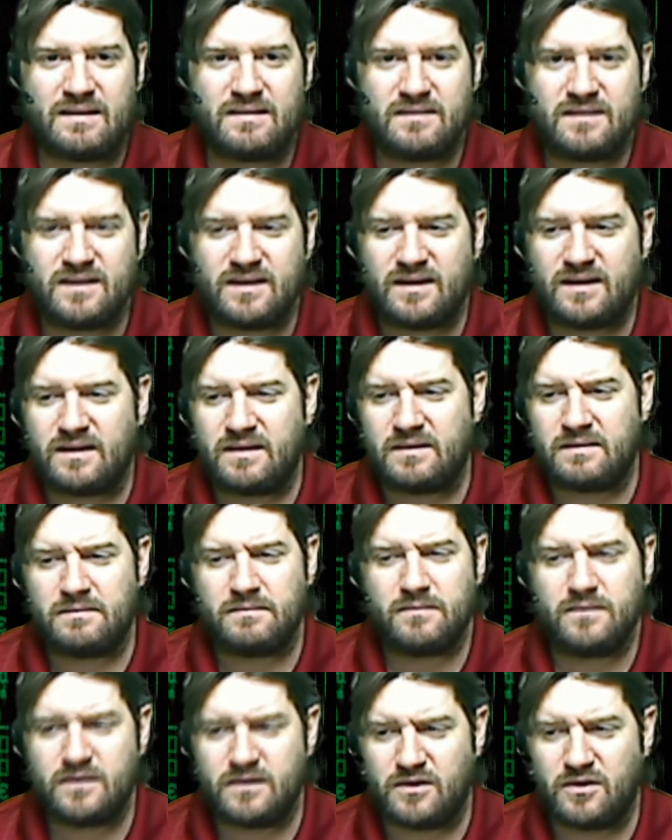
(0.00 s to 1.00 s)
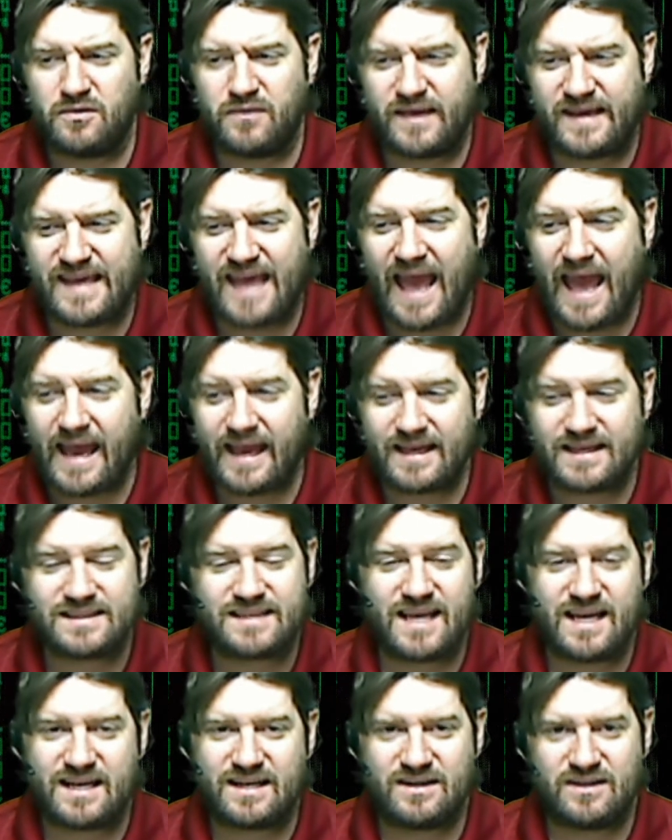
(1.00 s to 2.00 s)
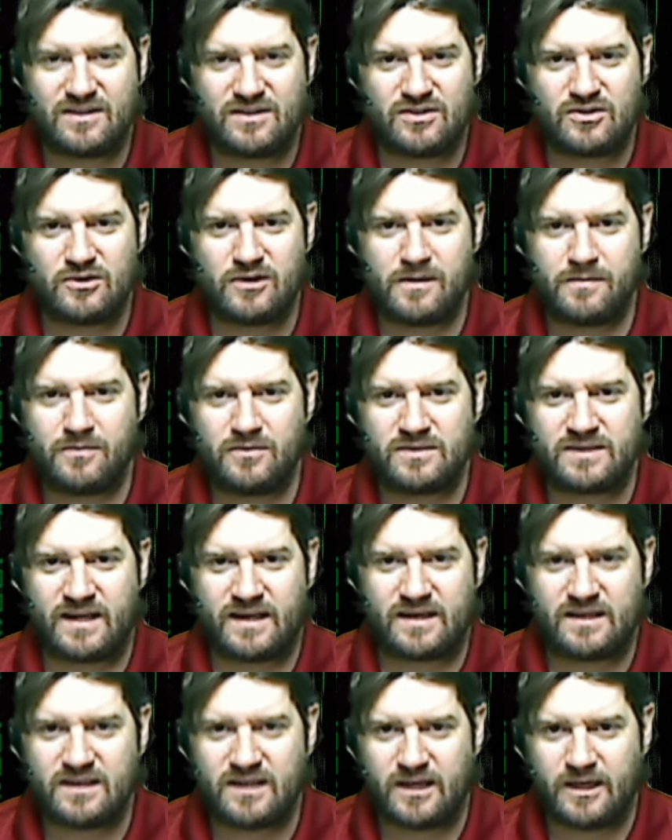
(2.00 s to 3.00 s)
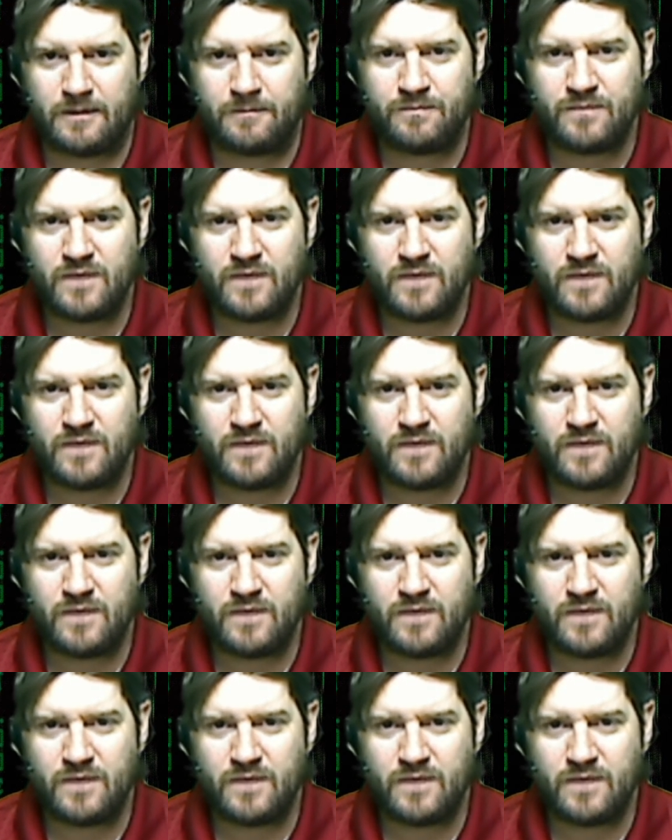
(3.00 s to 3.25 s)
The, you know, the gang is taking the thirty percent cut.